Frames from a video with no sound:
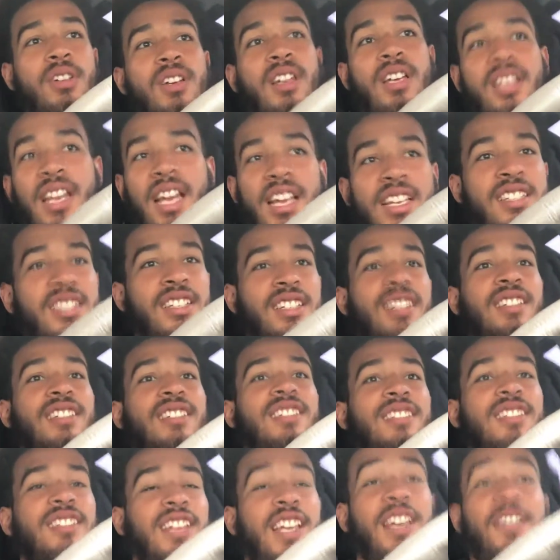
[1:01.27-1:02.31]
and that's it,
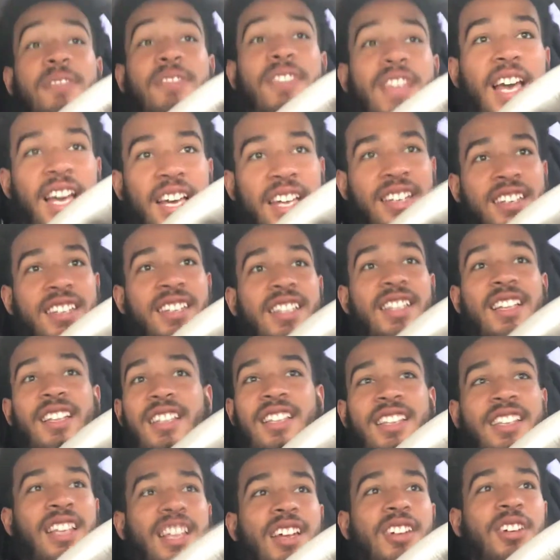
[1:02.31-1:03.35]
if that,
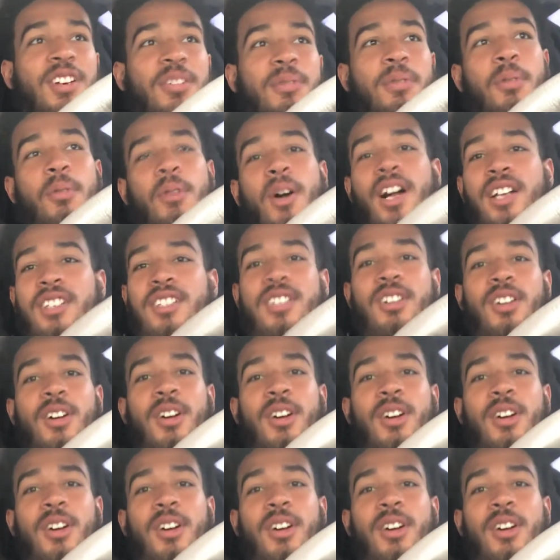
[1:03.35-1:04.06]
and they don't even watch it